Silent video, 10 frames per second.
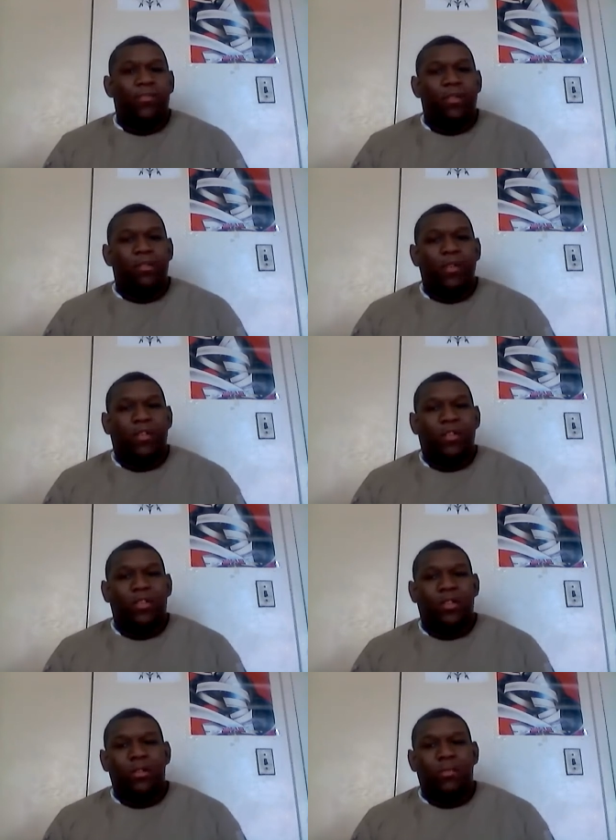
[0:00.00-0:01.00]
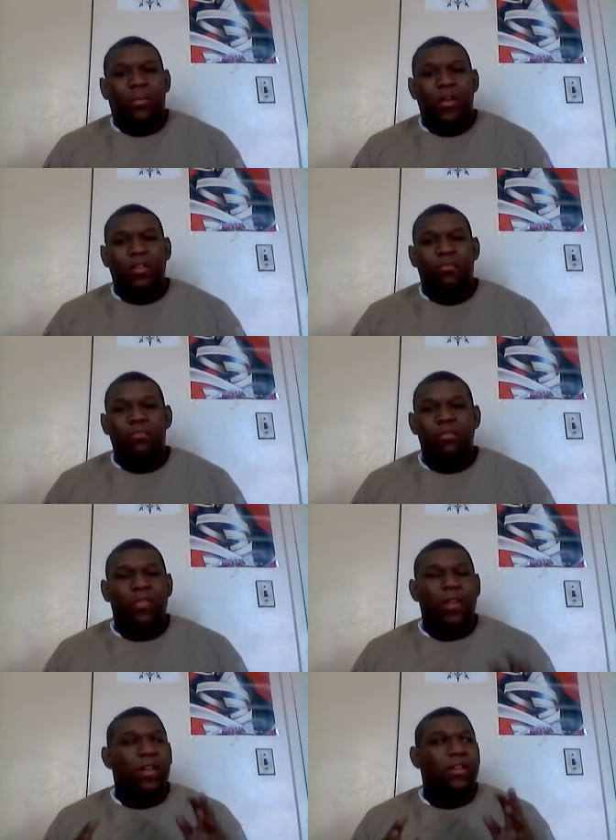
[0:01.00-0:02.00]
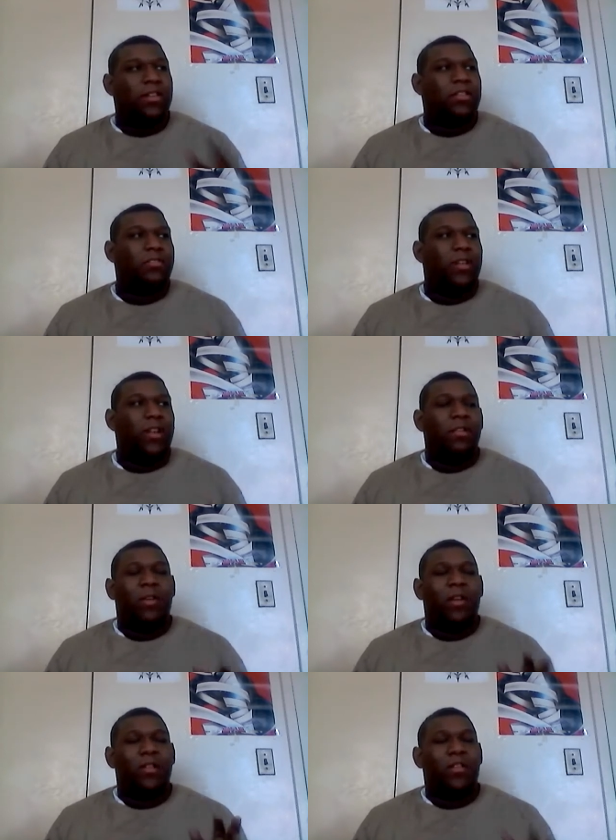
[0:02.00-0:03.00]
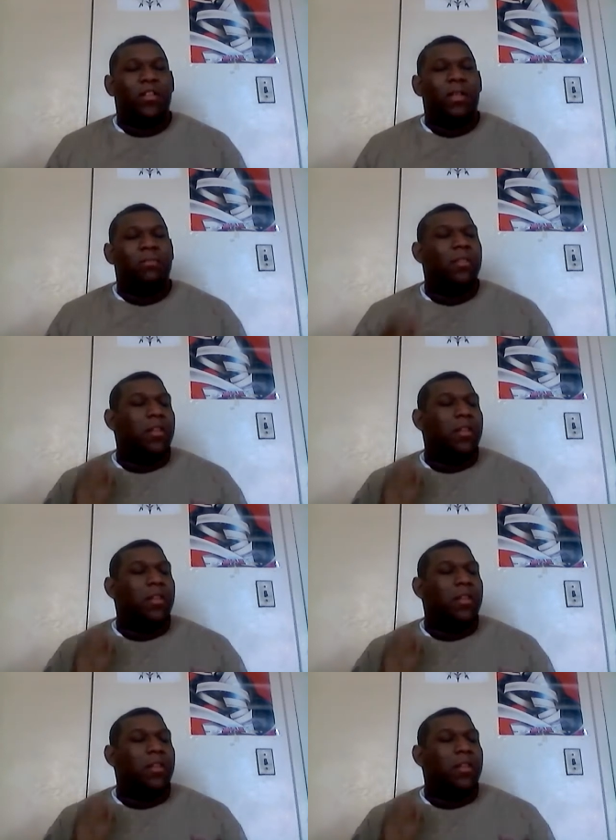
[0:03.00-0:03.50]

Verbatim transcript: was because the move that they just released because the same